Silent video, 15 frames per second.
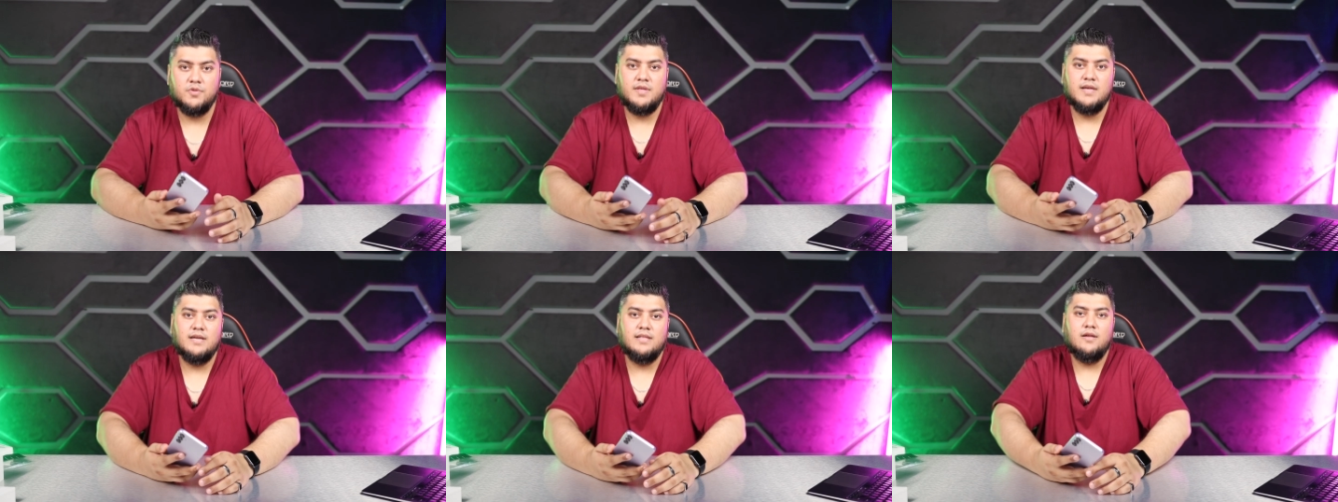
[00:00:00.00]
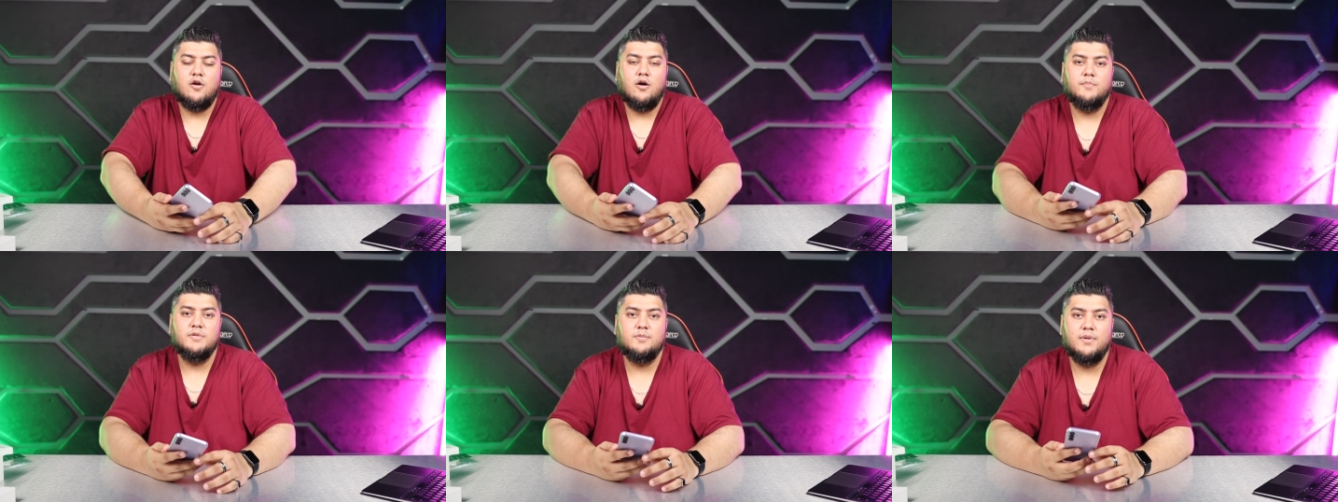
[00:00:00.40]
you think in the
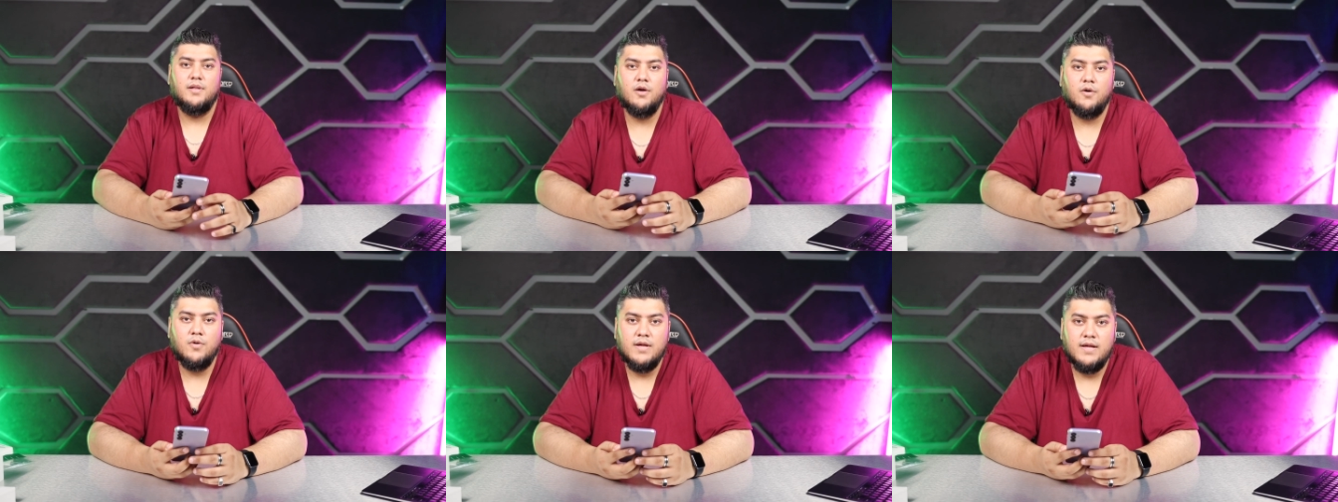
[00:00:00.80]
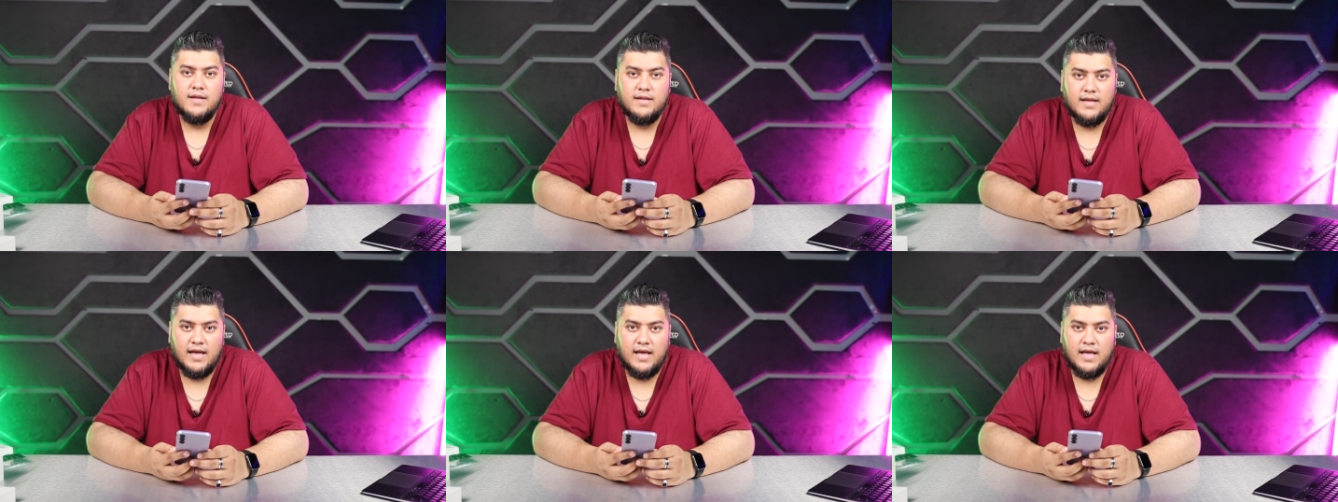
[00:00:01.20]
comments below,
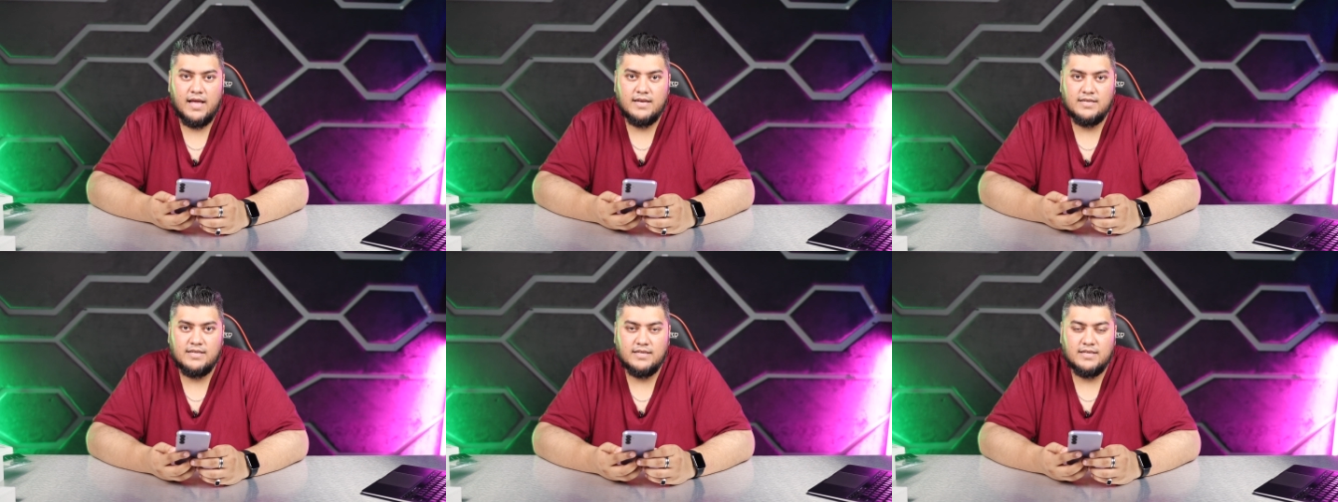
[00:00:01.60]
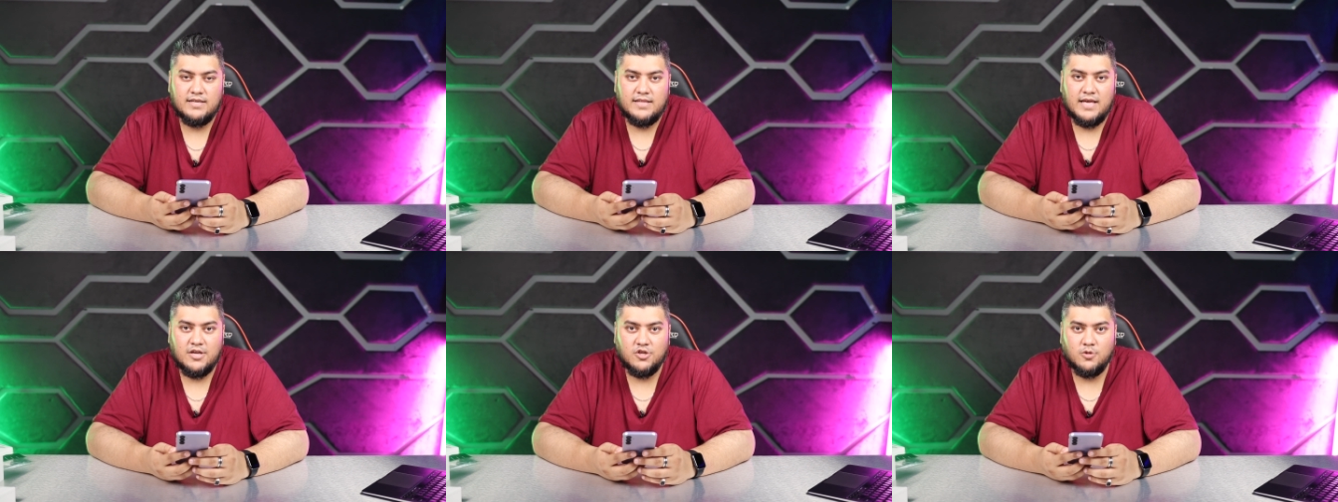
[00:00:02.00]
and
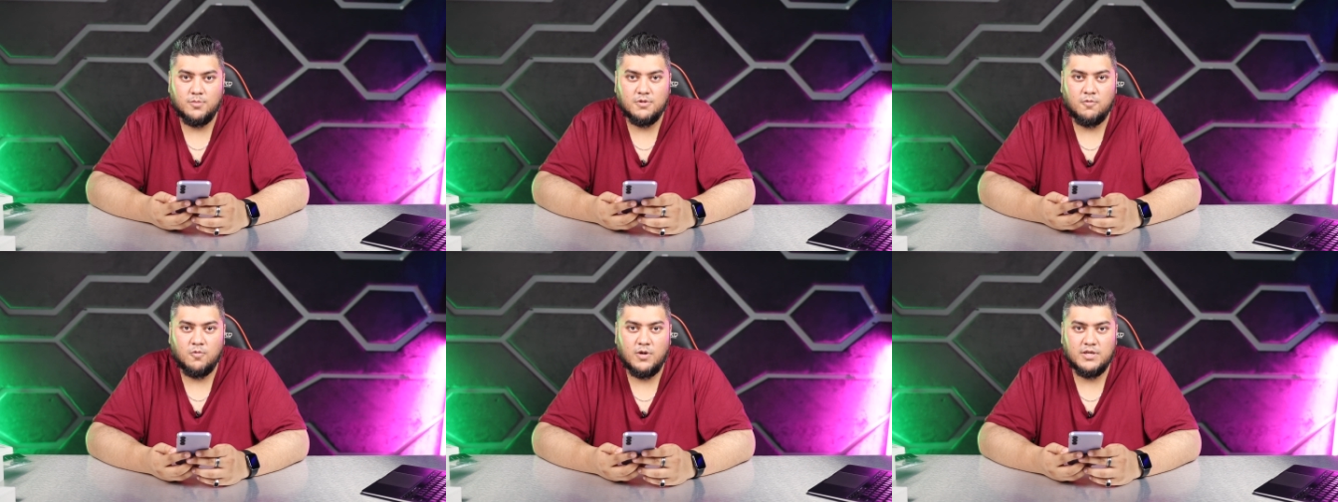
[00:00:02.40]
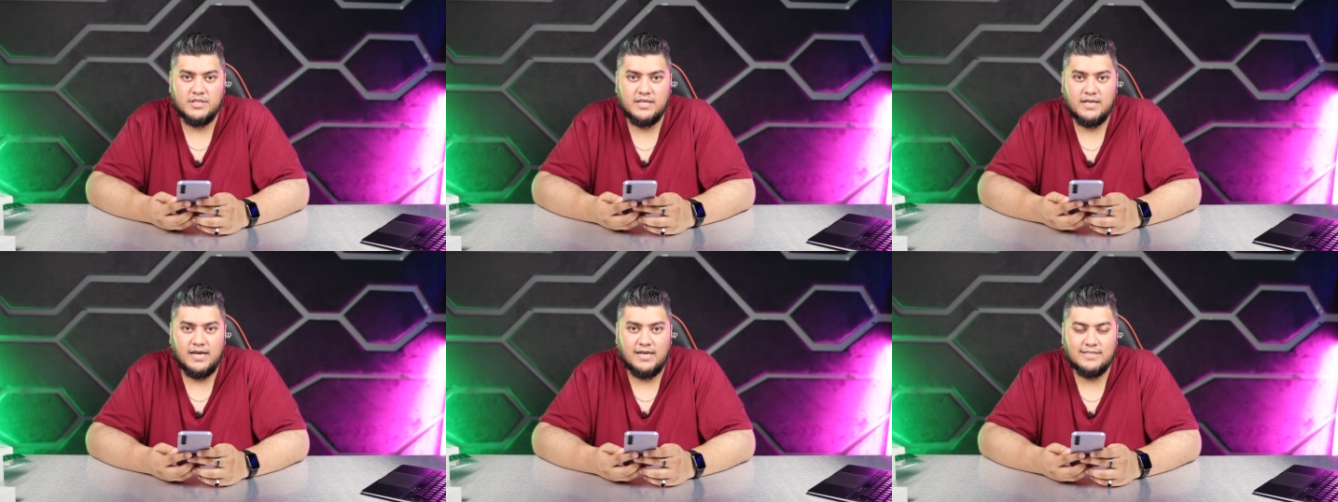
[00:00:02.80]
thank you so much for
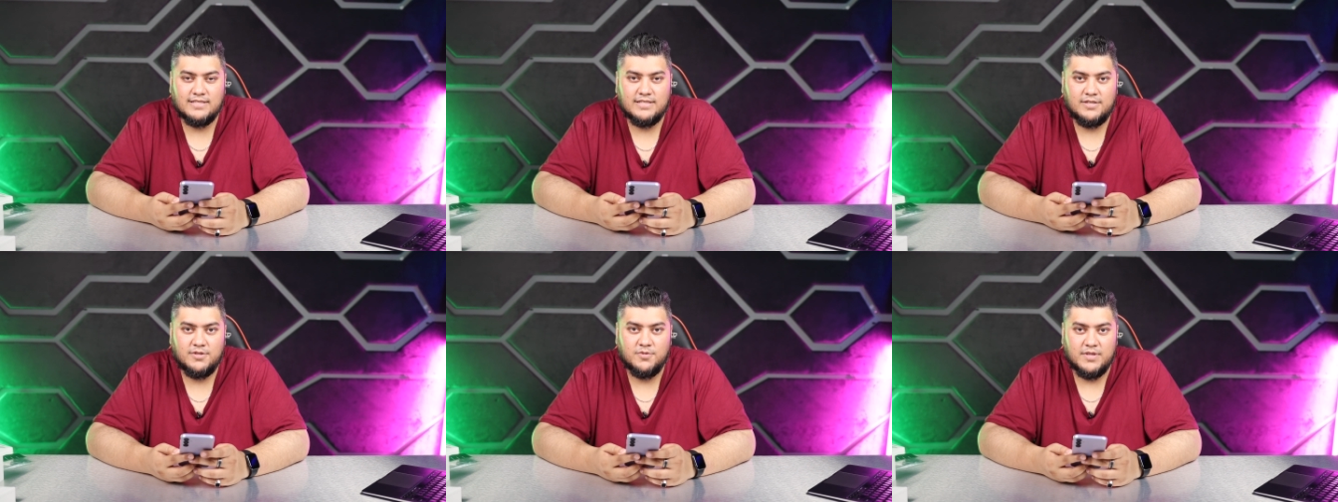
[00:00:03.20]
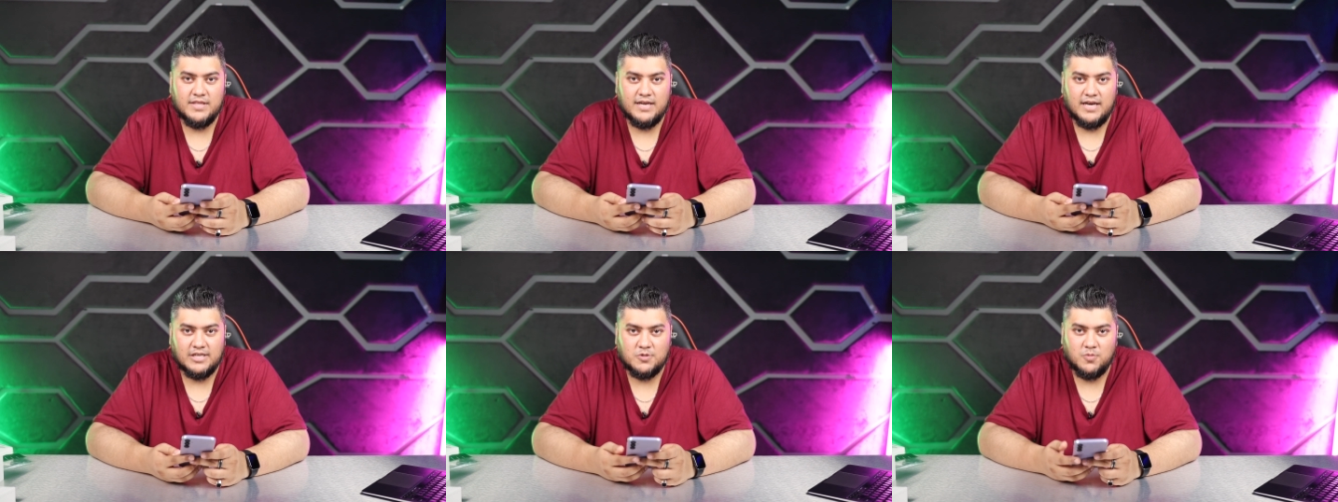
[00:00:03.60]
watching. I'll see you in
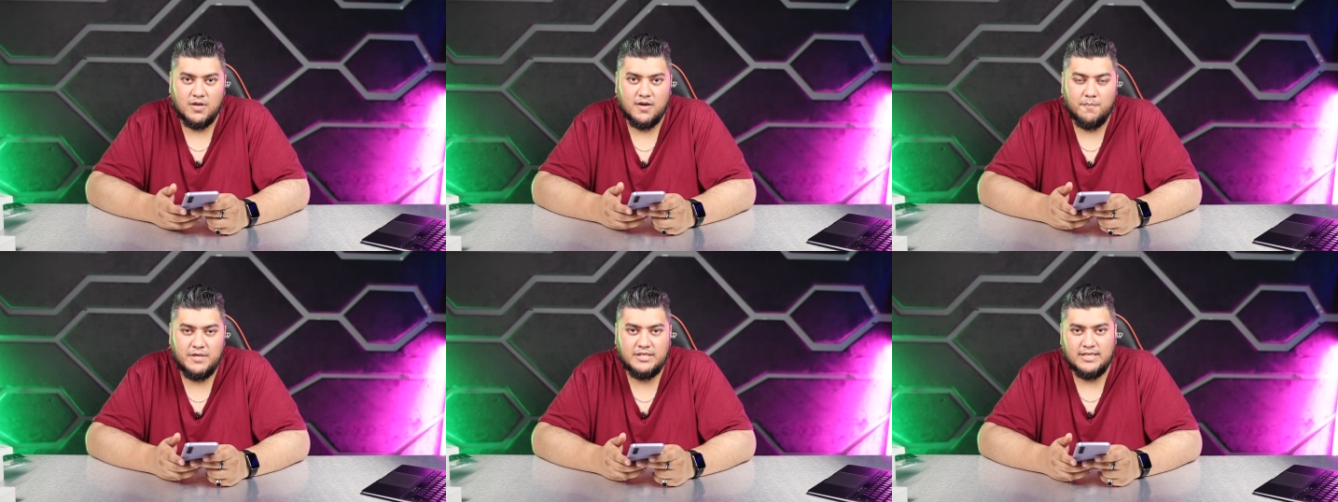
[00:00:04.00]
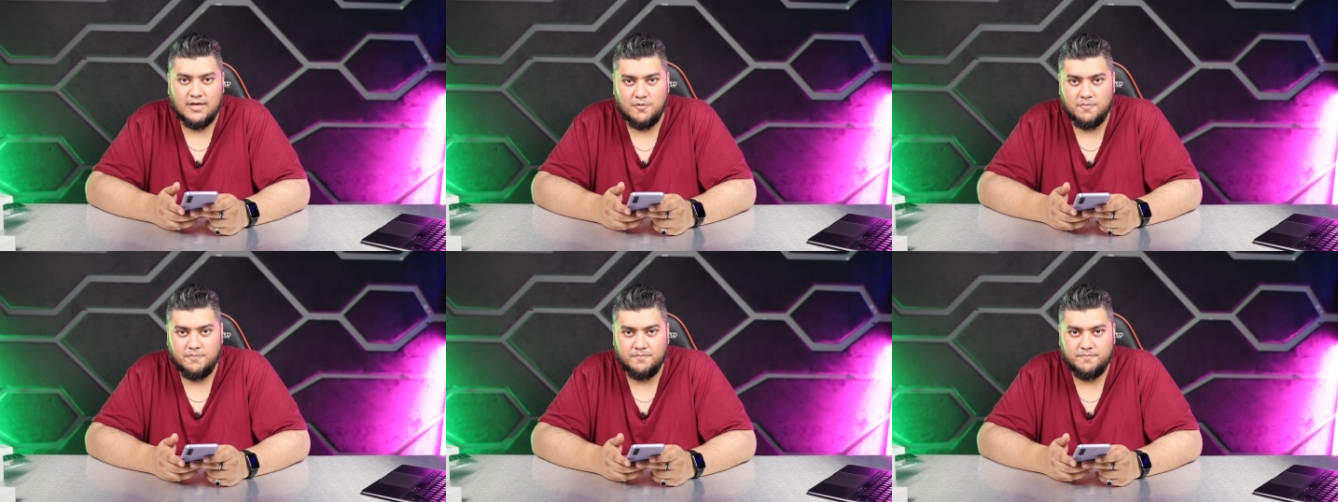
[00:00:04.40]
the next one. Peace out.